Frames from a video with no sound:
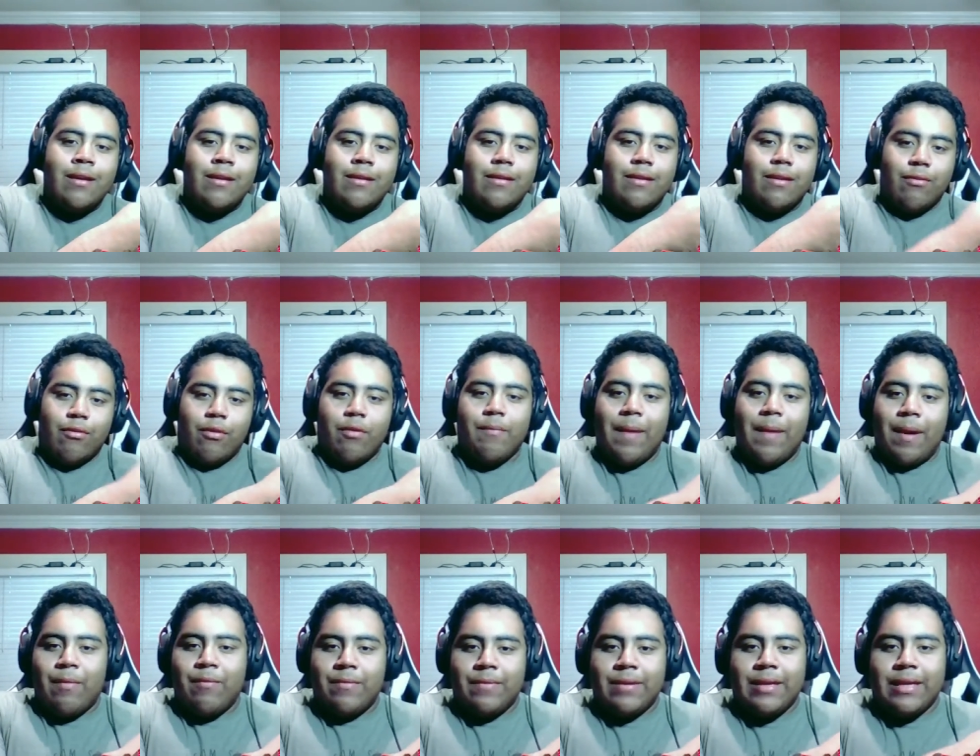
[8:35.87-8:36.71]
the group I
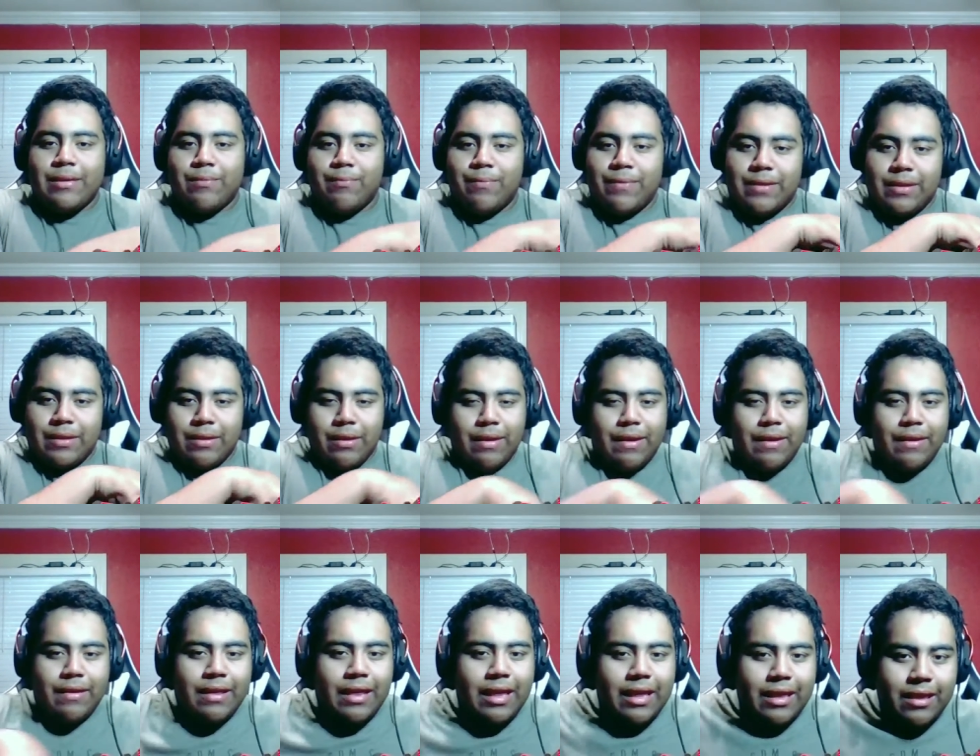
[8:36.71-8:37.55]
because we
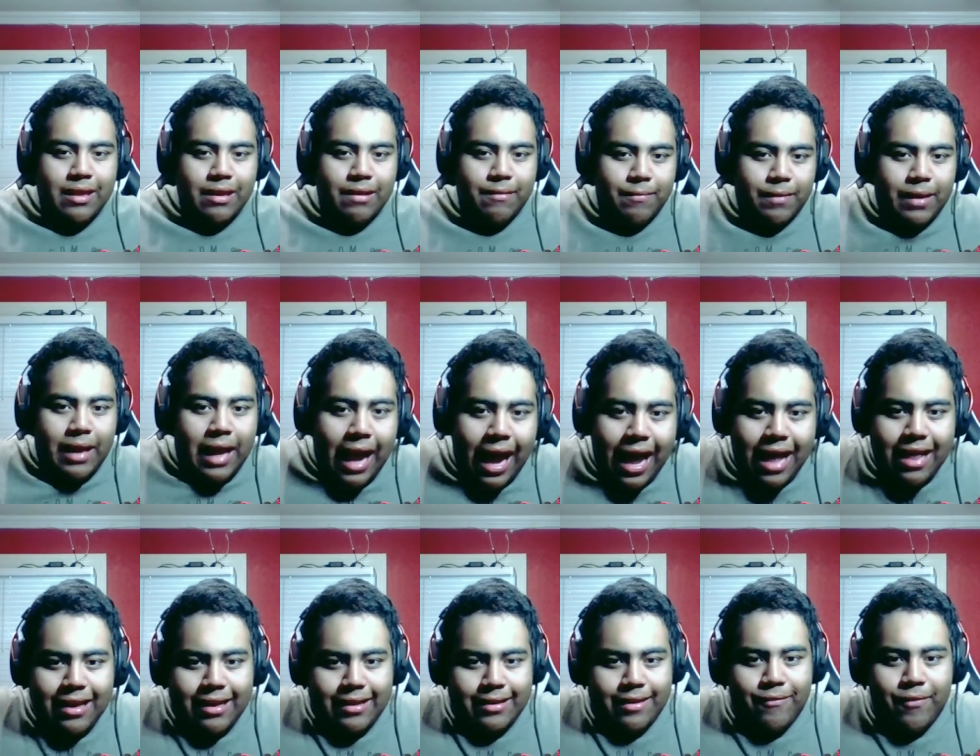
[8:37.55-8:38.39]
it, we had
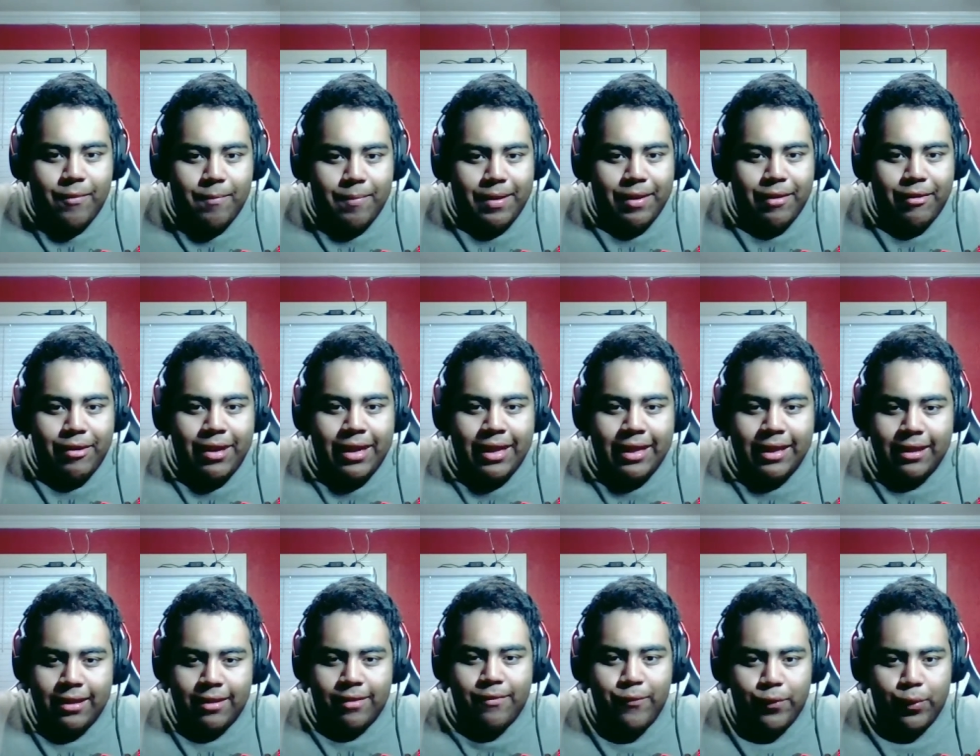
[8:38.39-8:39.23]
like a different period and
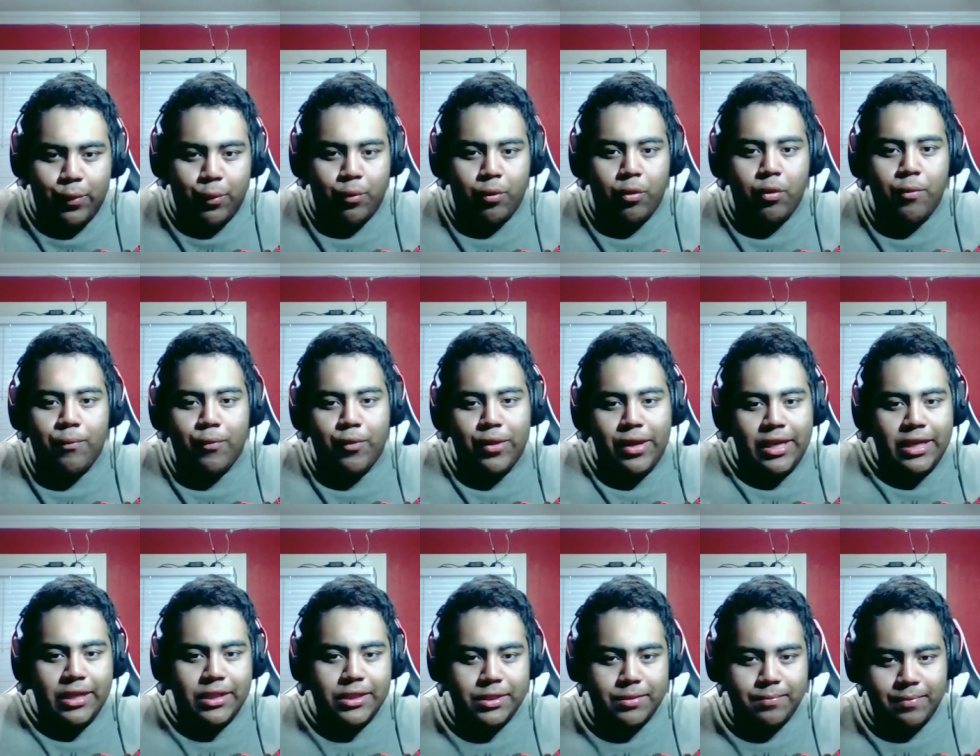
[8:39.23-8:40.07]
a different group for
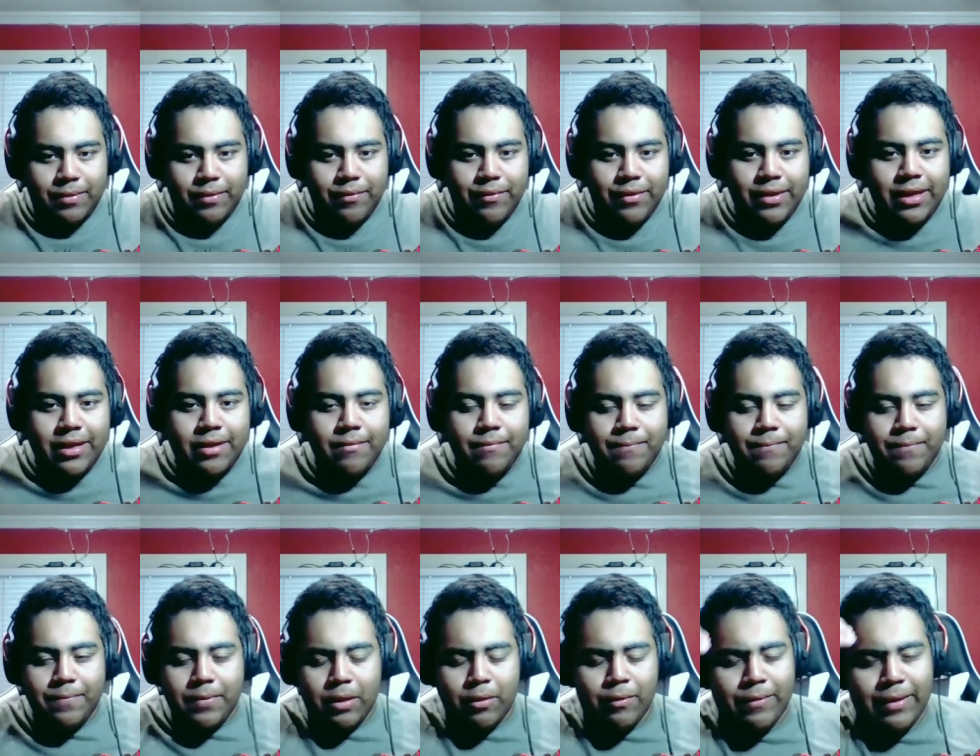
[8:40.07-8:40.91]
each period
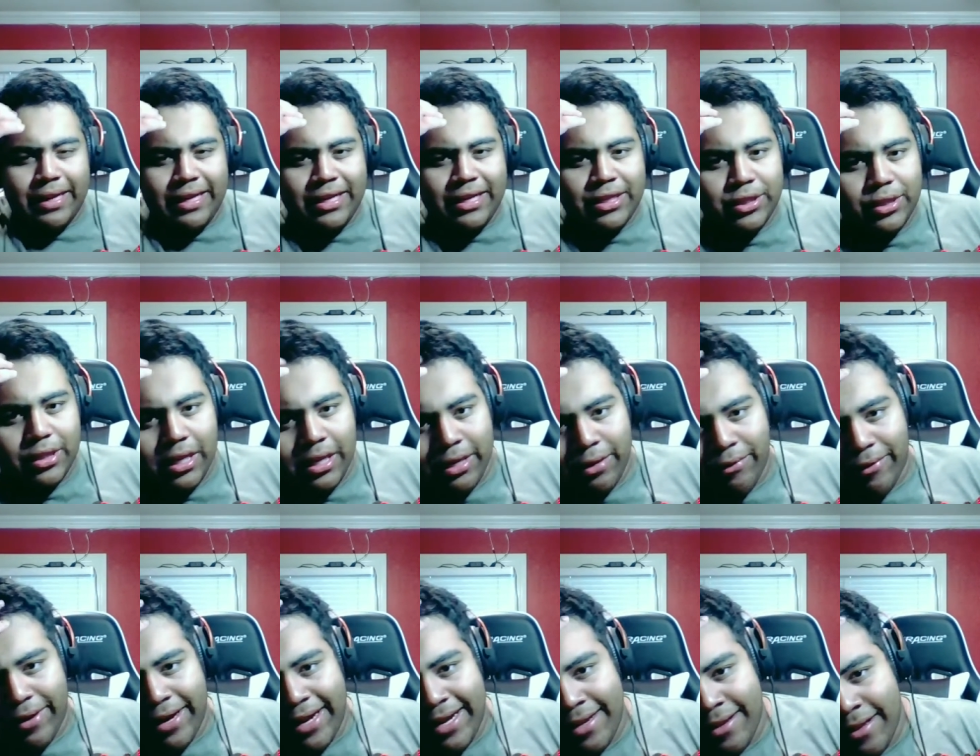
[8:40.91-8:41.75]
or each uh,
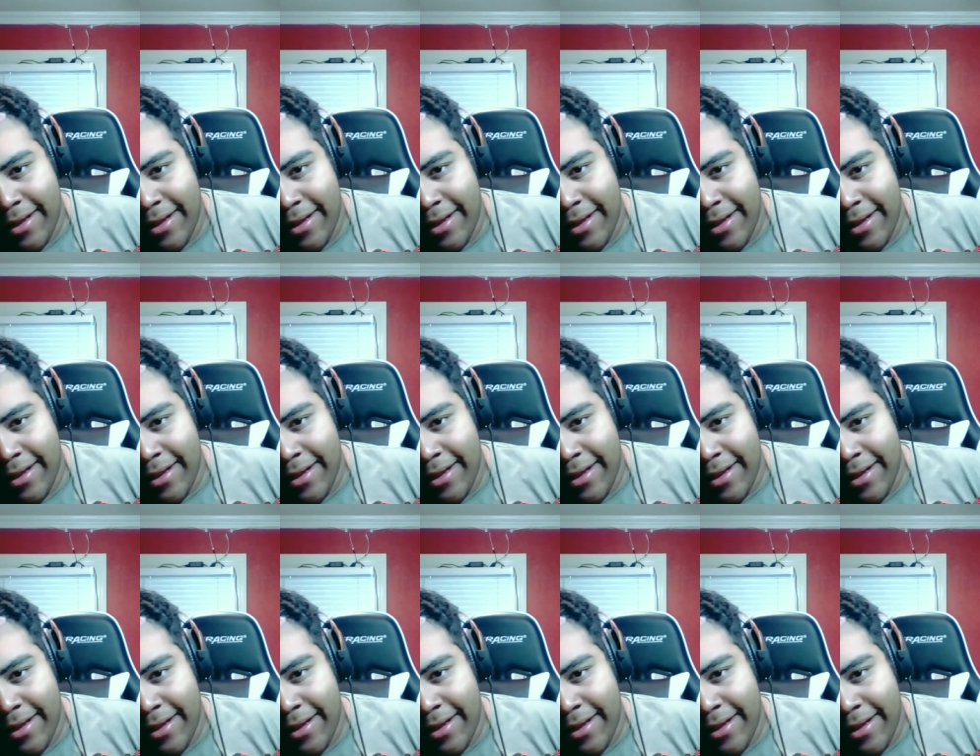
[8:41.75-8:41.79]
grade.